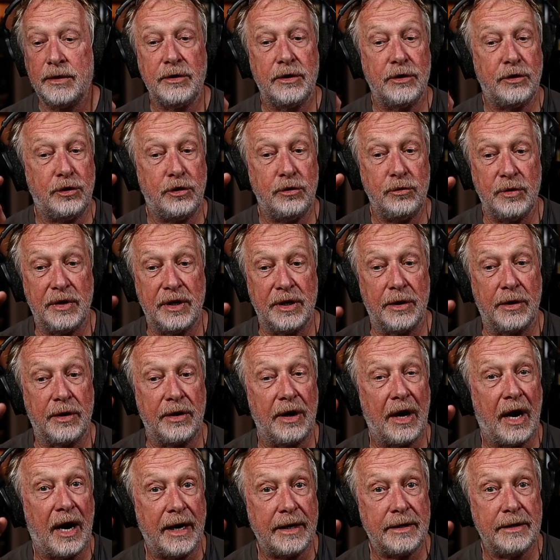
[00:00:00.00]
The two that are
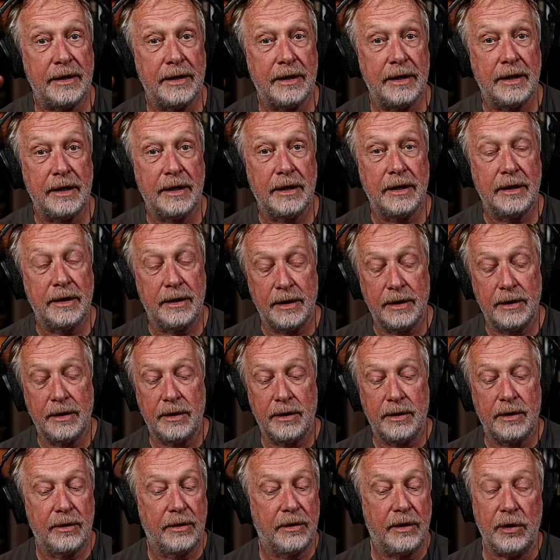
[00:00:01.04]
not,
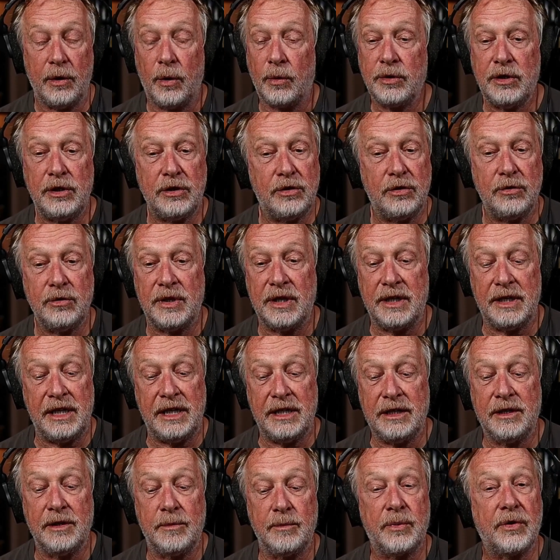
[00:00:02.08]
the only two that
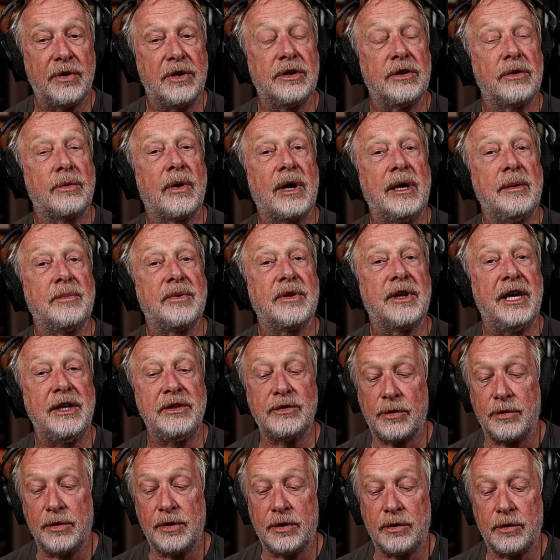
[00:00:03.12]
he didn't put in the right
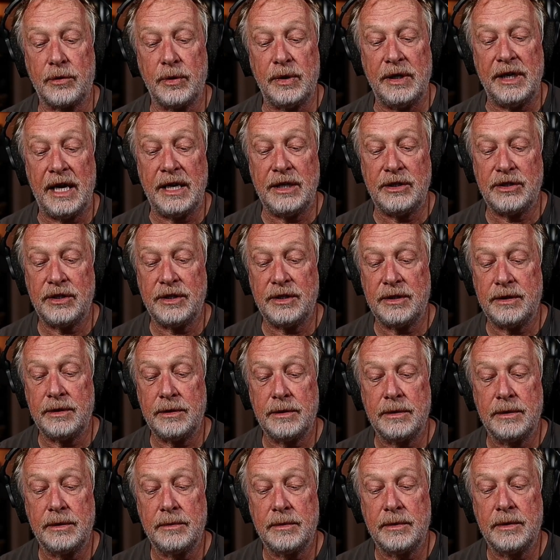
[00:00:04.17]
place are the creation
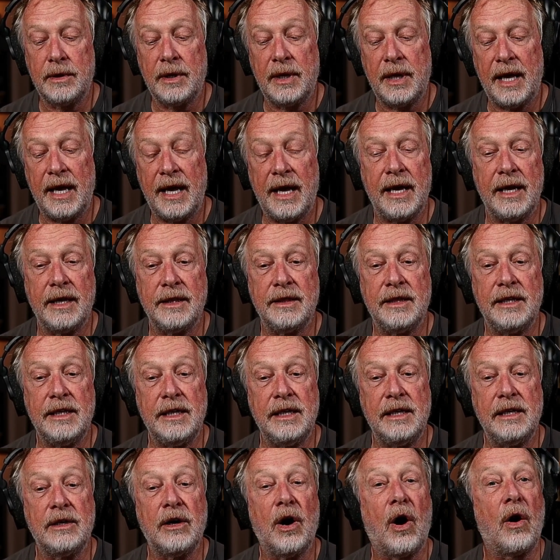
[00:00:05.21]
and
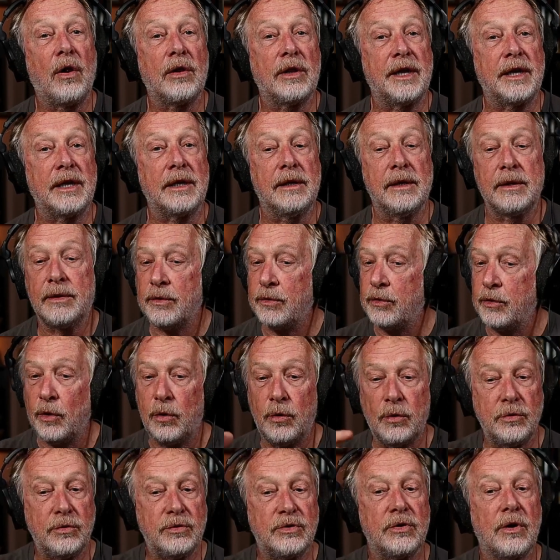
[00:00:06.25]
the calling.
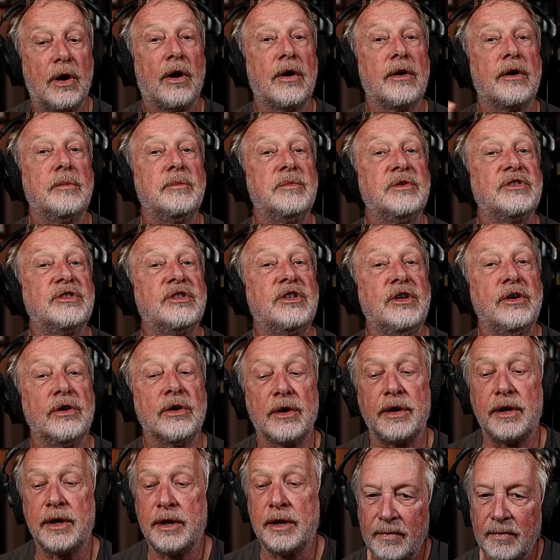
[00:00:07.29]
Those are
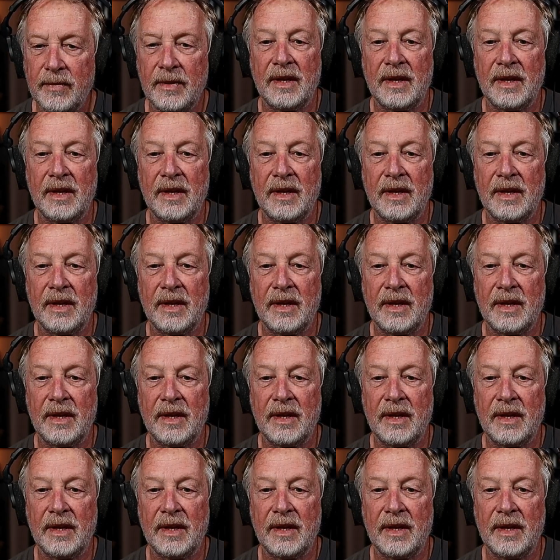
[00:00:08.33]
obscured.